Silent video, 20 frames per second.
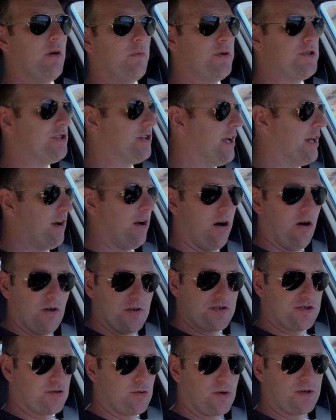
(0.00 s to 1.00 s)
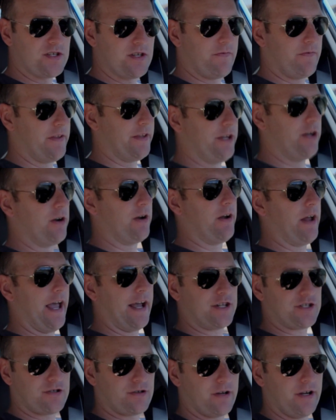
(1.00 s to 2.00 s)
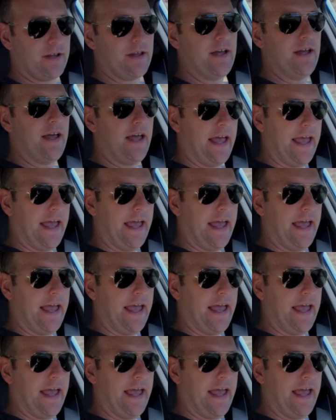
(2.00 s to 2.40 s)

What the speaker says: which you get all sorts of your extra